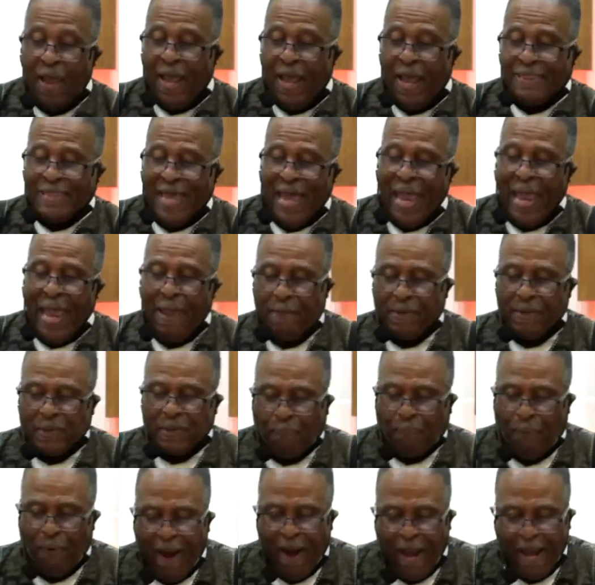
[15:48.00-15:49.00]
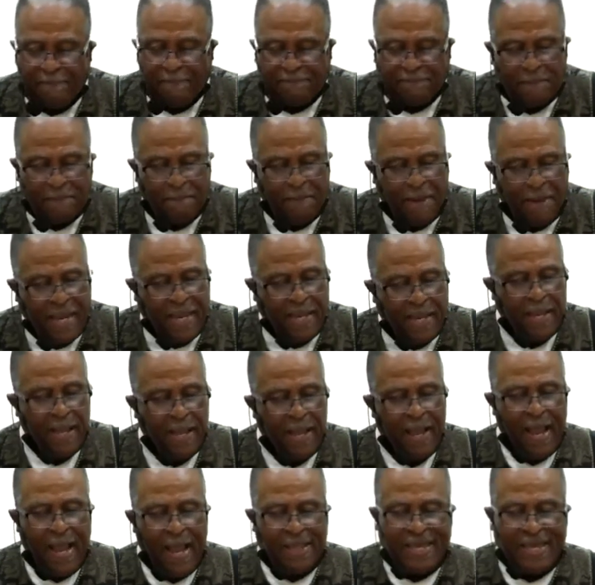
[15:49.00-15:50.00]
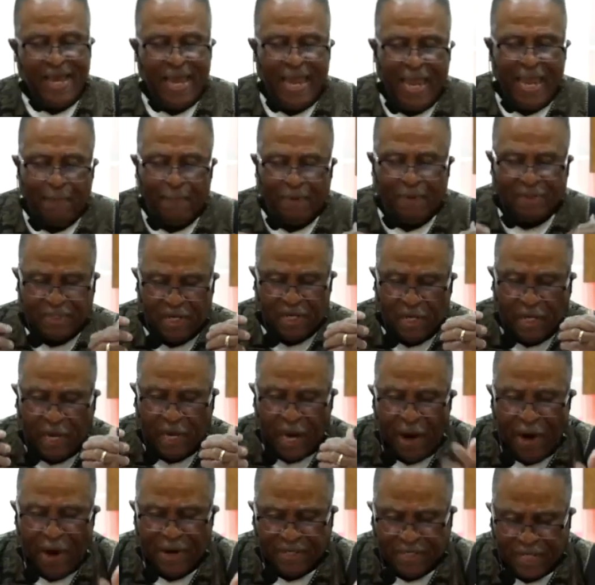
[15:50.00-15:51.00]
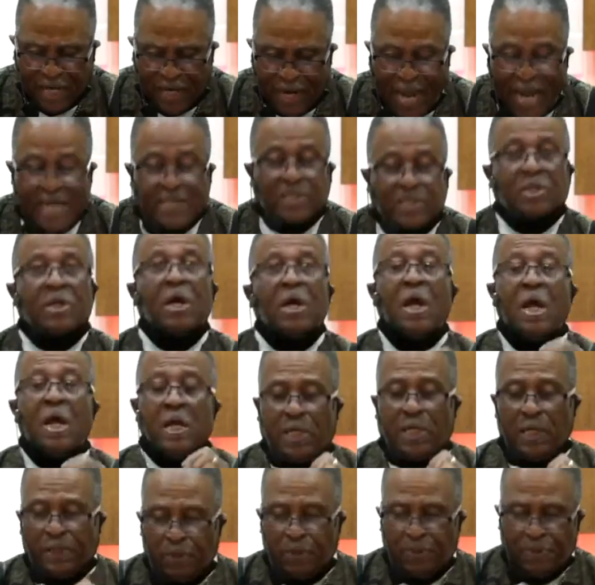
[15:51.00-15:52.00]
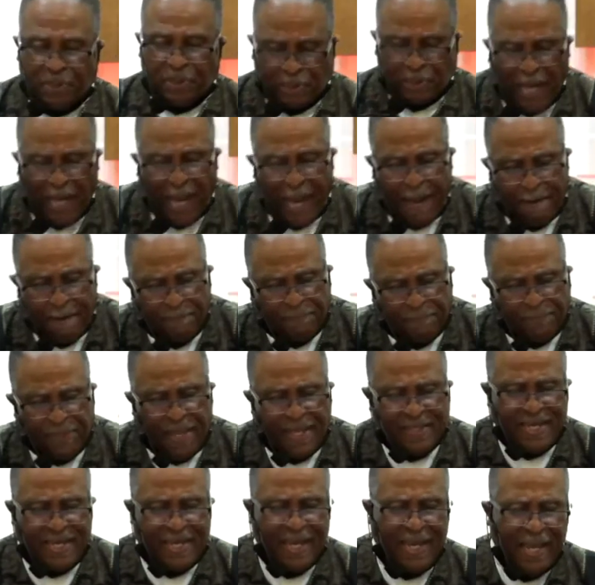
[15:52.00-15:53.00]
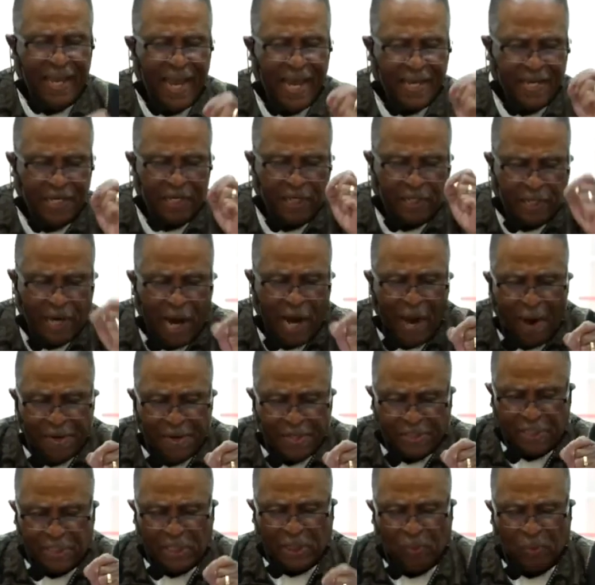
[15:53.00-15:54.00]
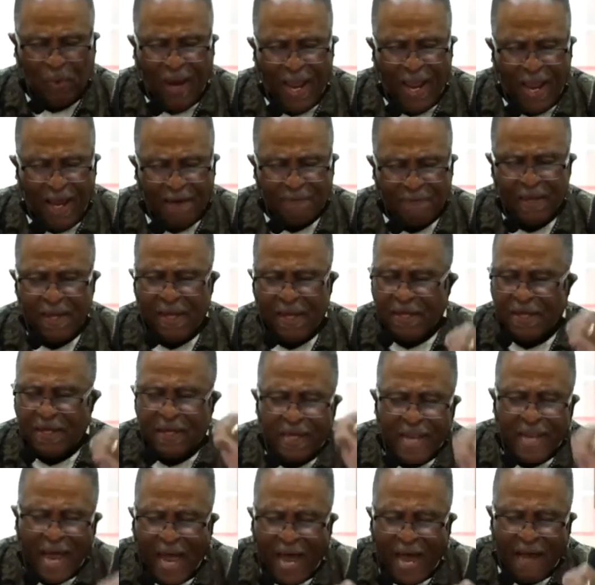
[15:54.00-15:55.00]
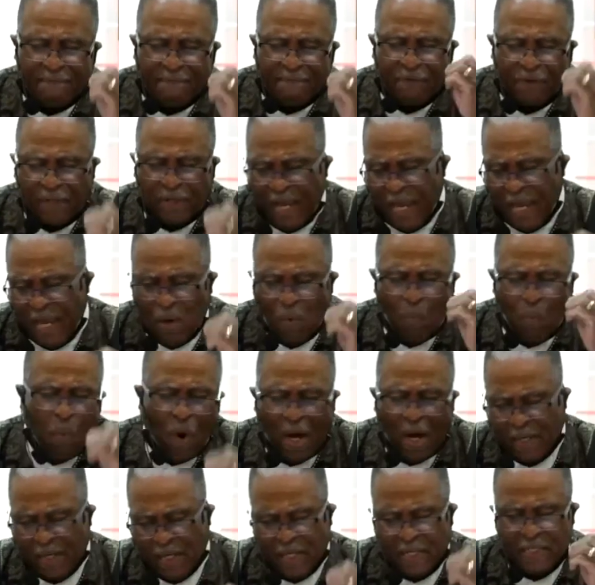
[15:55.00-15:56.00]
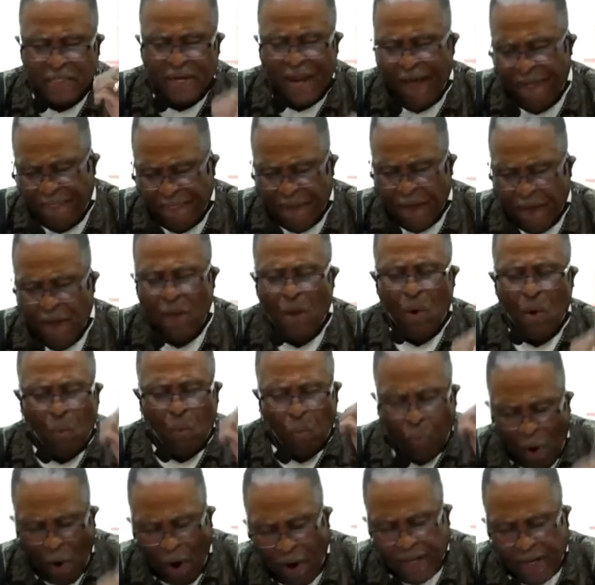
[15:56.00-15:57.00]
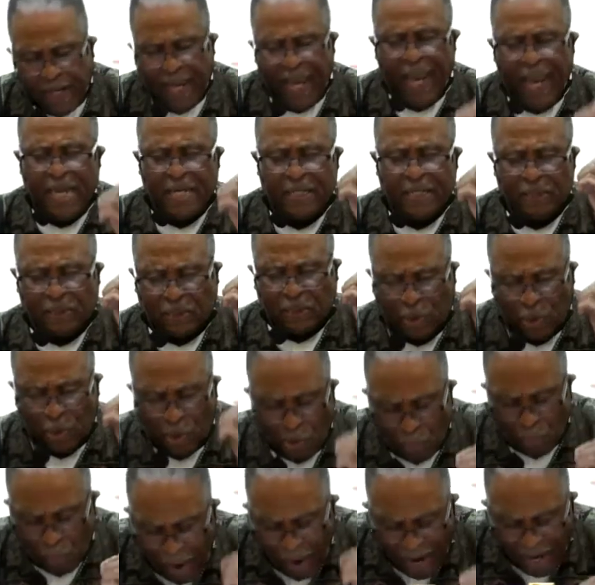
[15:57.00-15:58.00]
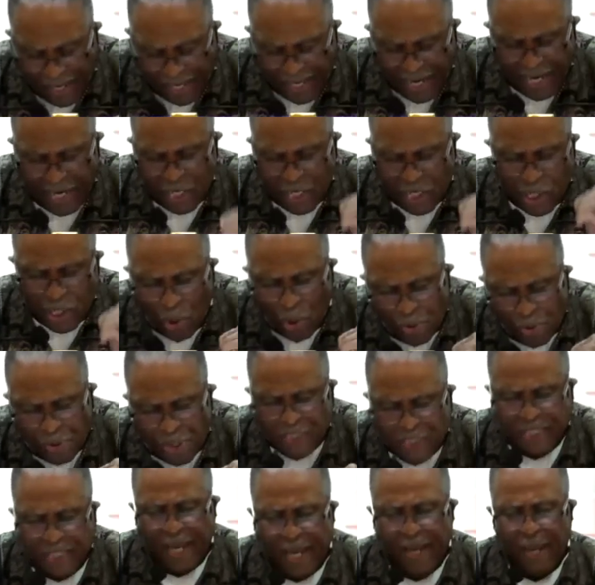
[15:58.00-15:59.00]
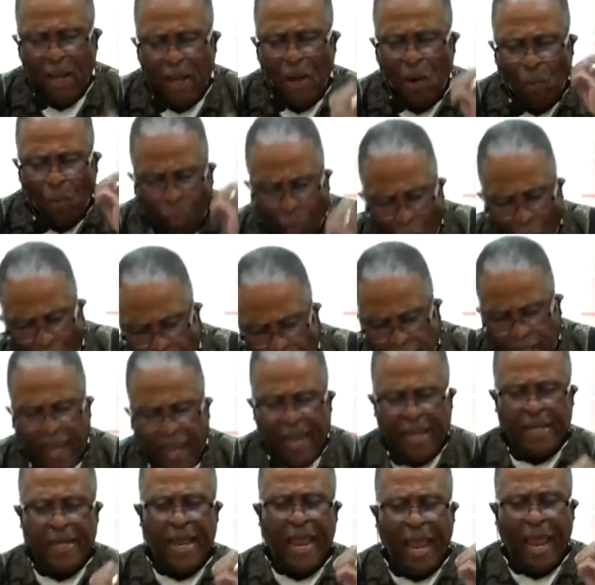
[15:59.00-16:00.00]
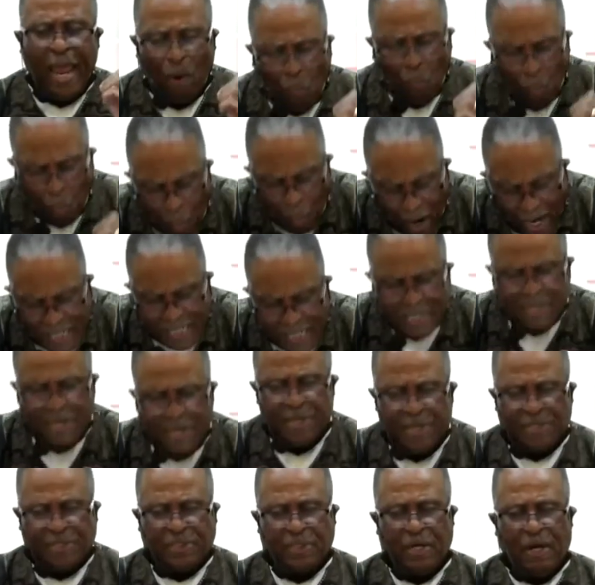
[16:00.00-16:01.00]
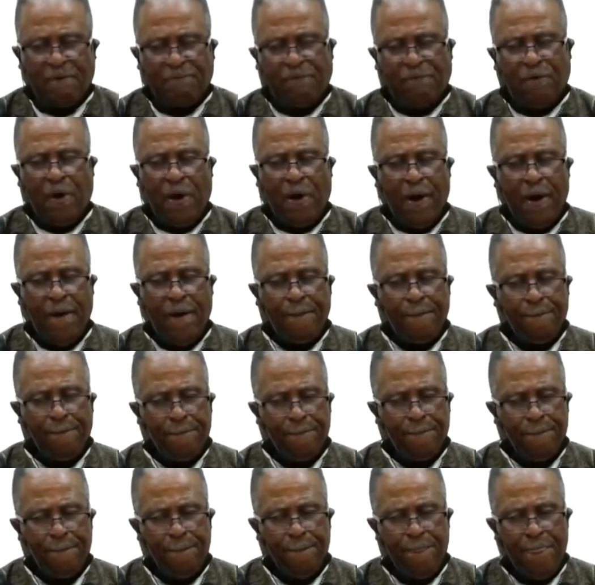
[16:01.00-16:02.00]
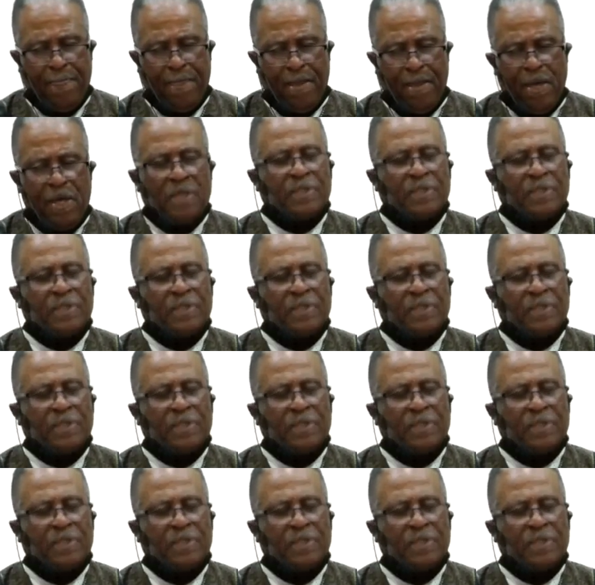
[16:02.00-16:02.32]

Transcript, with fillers: that he was praying for me, and that he was encouraging us to do the same thing that he had encouraged the 12. Love ye one another, work in, to, work in unity, work in a oneness of heart. So